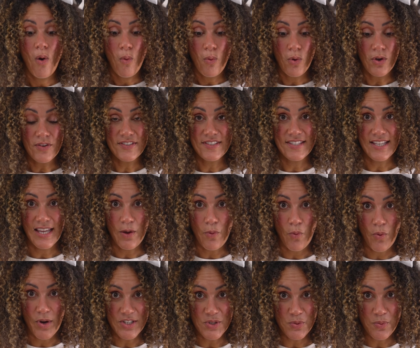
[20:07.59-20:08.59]
We'll see
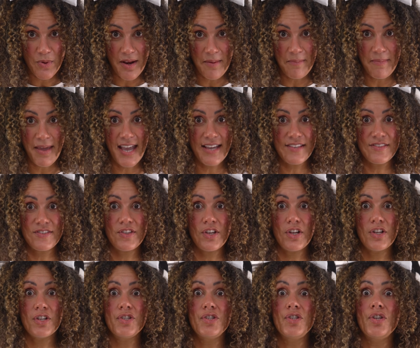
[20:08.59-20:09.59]
which one makes
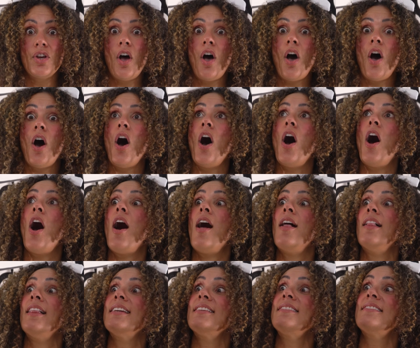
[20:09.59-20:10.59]
the
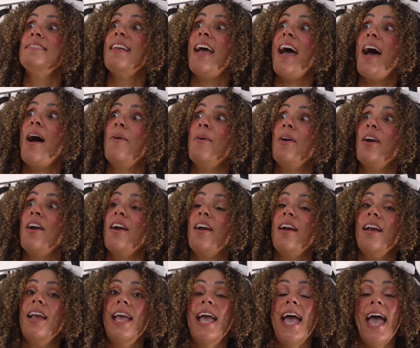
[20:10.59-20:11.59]
tallest tower